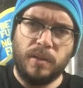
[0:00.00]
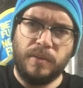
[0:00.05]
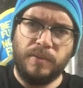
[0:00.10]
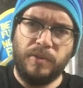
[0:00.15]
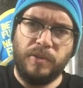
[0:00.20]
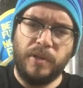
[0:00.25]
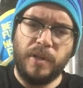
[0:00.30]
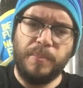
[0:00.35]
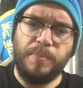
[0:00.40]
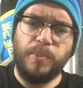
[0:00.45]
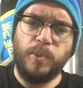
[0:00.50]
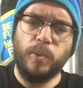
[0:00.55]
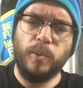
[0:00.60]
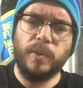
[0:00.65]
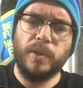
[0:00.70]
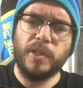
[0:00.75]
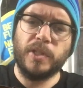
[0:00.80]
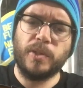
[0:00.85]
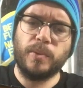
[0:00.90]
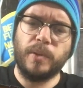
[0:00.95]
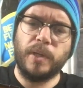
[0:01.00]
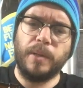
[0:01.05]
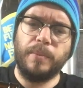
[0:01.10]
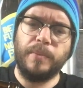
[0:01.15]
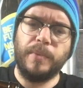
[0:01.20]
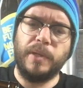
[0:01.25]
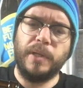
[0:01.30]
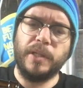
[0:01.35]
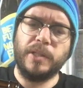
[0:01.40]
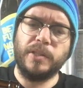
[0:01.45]
I've already poured this one
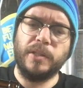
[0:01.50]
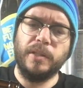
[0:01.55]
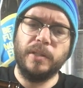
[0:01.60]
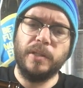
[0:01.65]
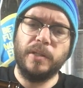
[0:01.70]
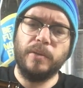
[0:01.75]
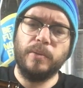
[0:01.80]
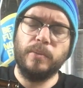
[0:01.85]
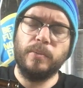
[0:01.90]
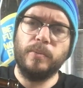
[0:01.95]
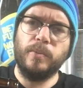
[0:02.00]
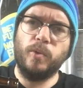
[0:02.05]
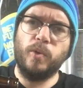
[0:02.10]
up and actually let it